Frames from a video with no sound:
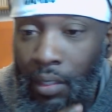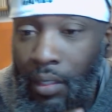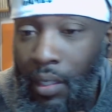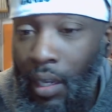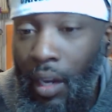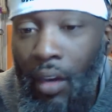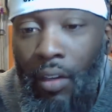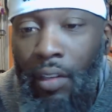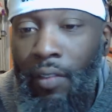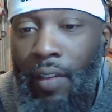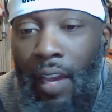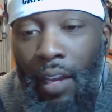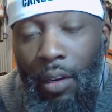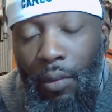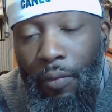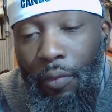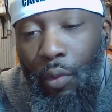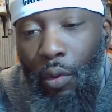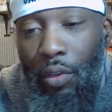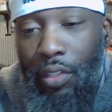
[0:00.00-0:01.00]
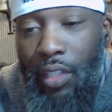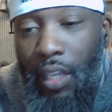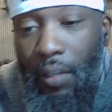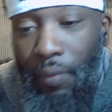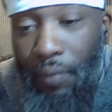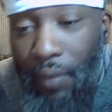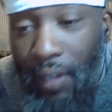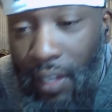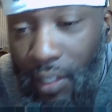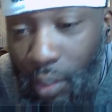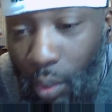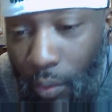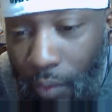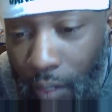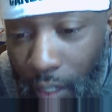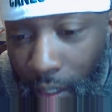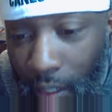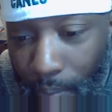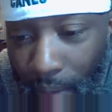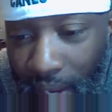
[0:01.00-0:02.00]
I don't even have no Florida State fans over
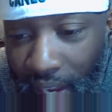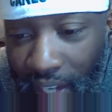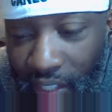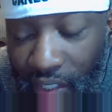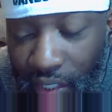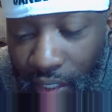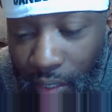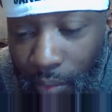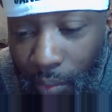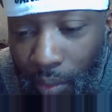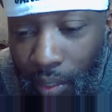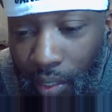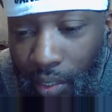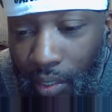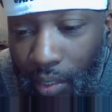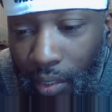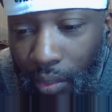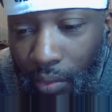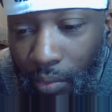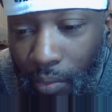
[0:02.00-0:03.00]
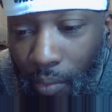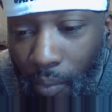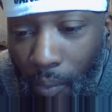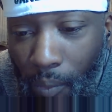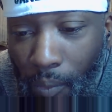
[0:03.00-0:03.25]
here to bash anyway, so.